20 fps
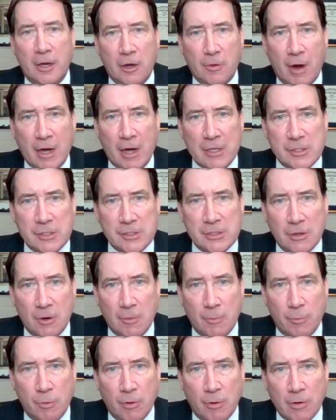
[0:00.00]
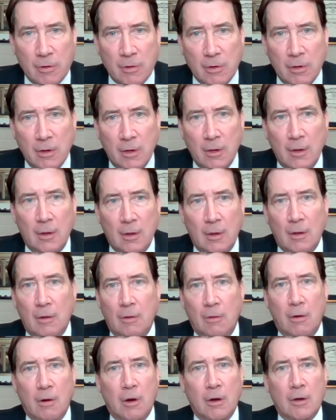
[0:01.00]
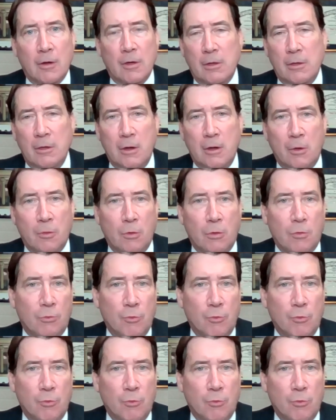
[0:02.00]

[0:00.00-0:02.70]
a crisis at our border, or, you know,